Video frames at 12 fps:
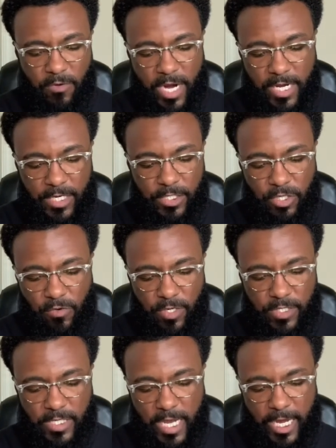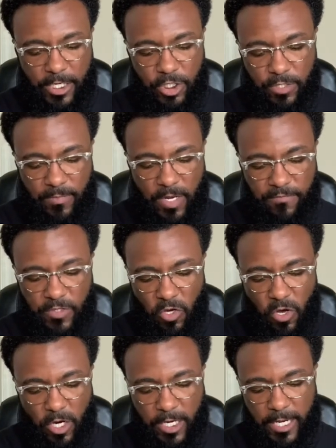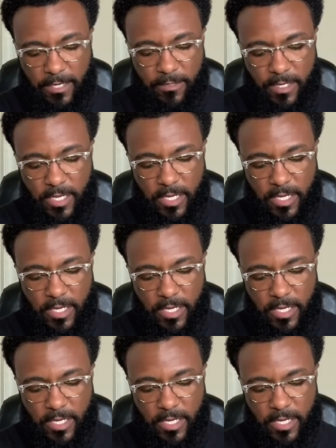right into it, Sag. Enough talking.